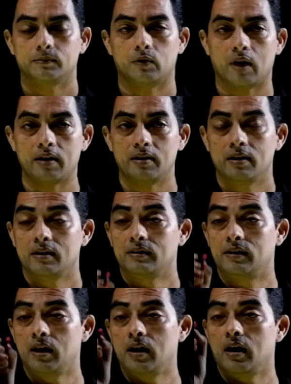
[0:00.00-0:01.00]
right,
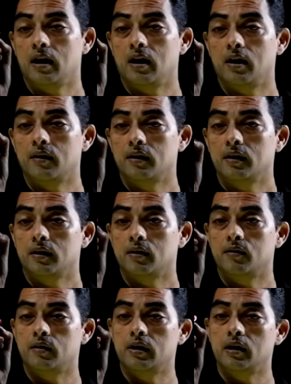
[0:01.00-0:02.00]
they are
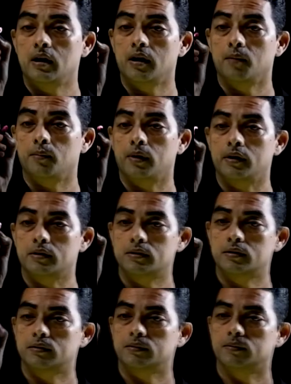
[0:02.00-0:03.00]
real
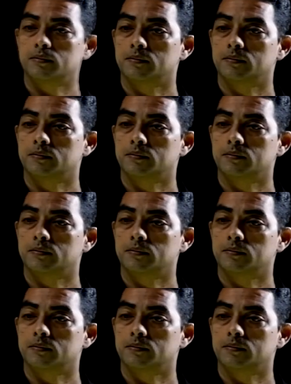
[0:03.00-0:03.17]
numbers.